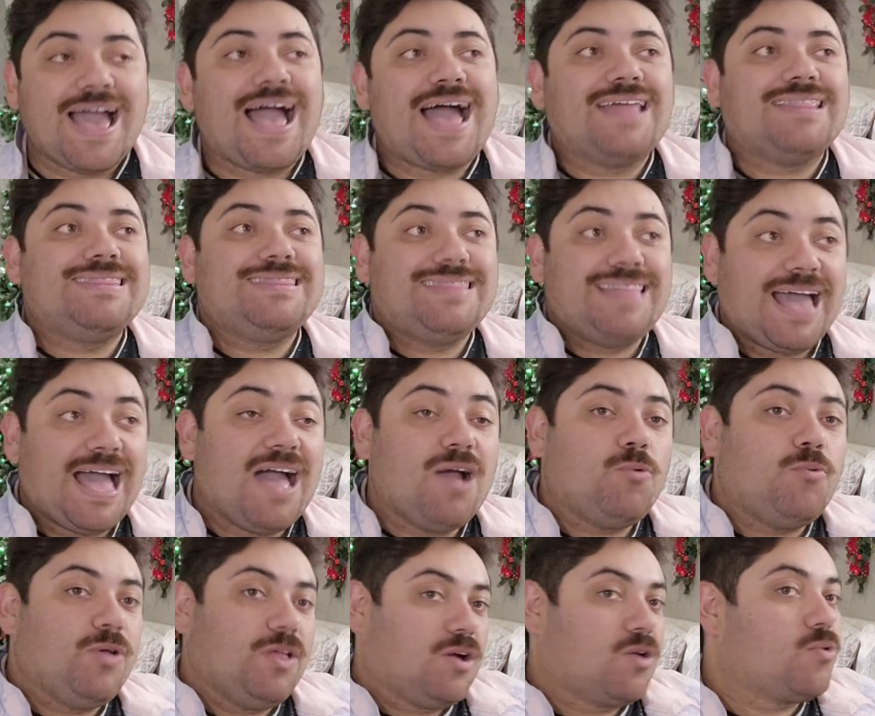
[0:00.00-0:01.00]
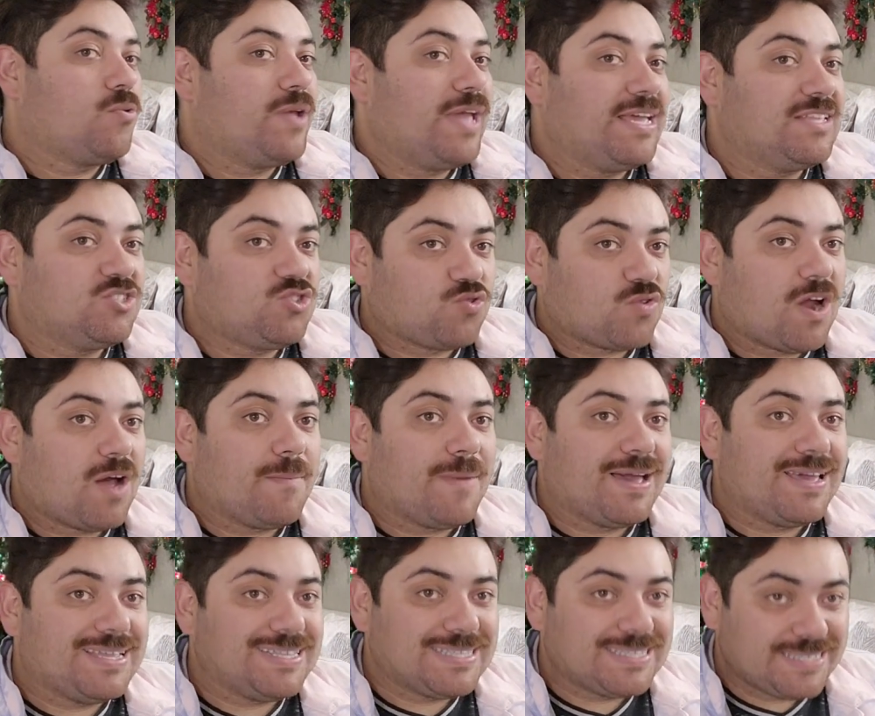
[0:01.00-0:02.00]
And that will create
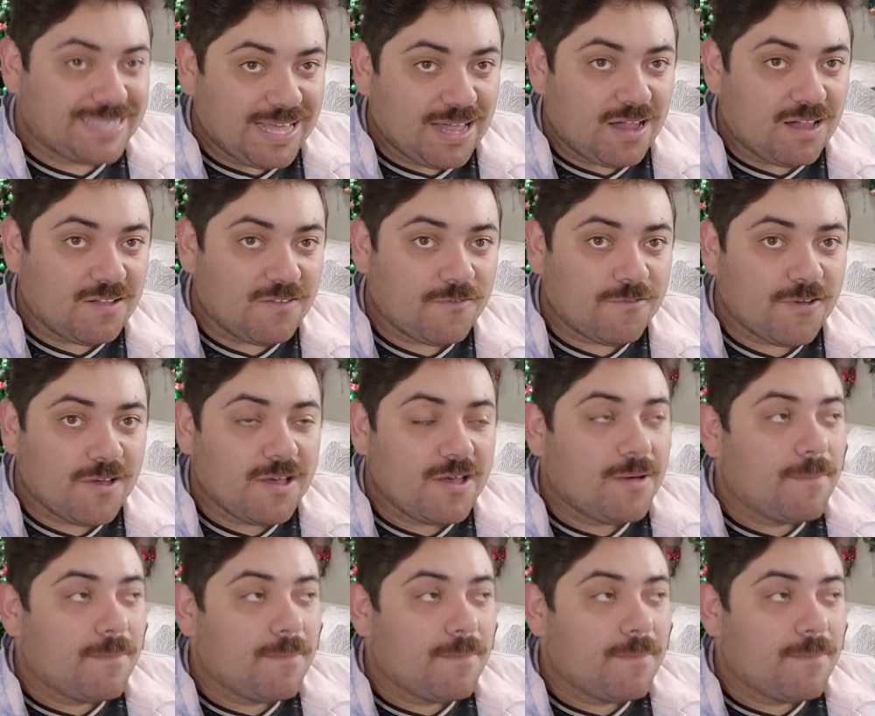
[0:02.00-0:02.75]
drama itself.